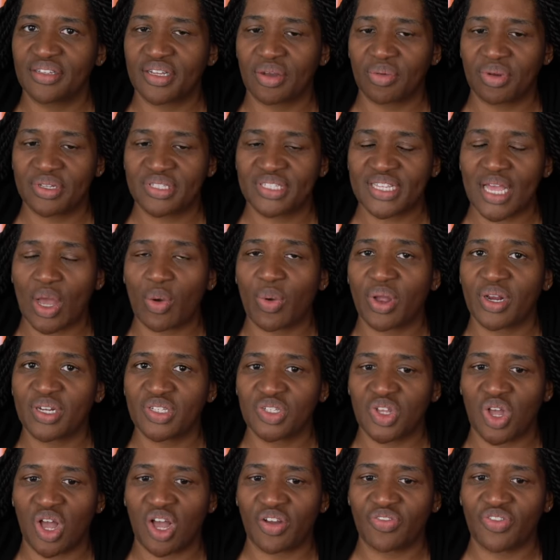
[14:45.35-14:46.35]
And once that
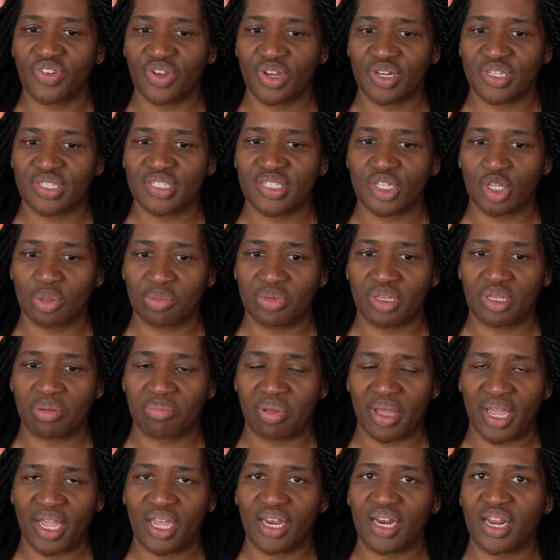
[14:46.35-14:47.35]
wears off, you're going to still be in
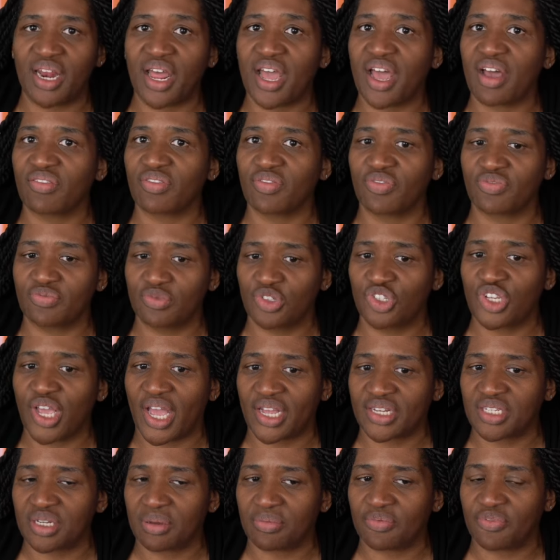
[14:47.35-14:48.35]
pain and have
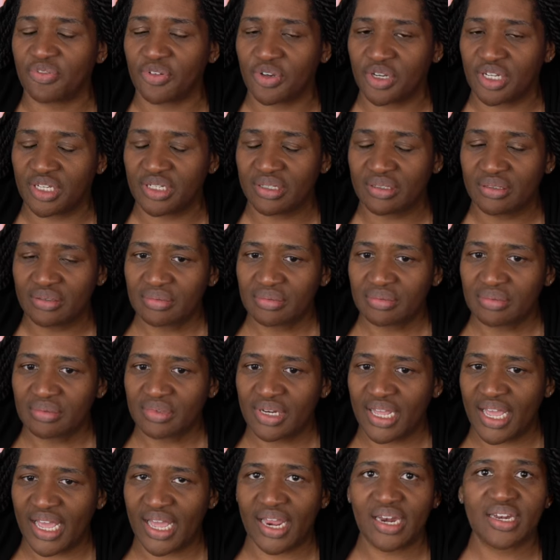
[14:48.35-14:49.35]
jacked up foot
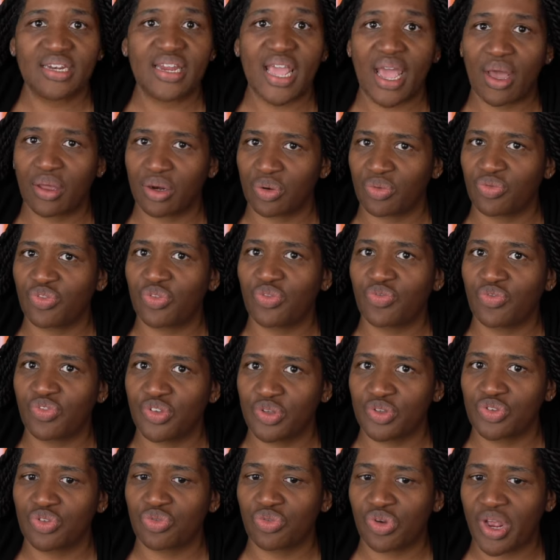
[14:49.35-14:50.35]
and down a
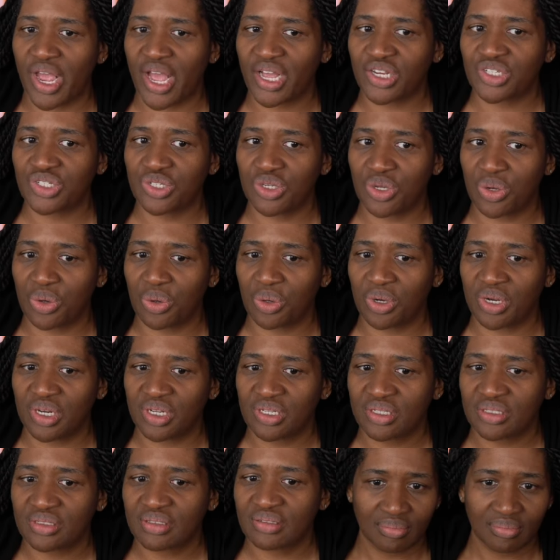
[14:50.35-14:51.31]
fusion reaction core.